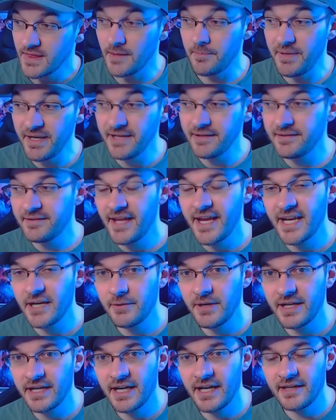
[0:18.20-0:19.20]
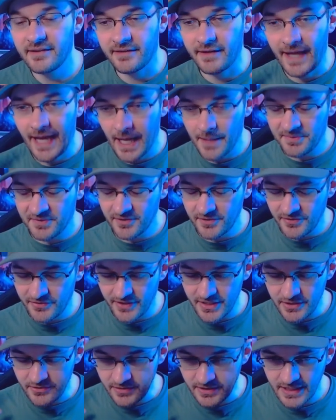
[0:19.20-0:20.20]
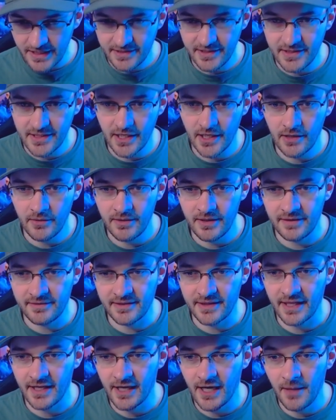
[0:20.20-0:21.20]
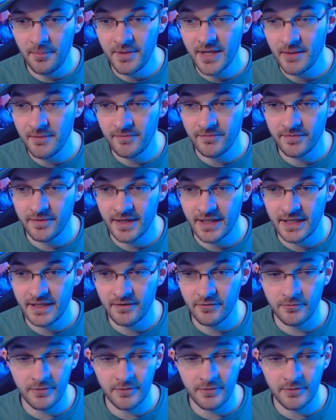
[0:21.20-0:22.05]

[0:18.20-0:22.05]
The biggest takeaway, guys, the absolute thing you need to know is that the upcoming flight,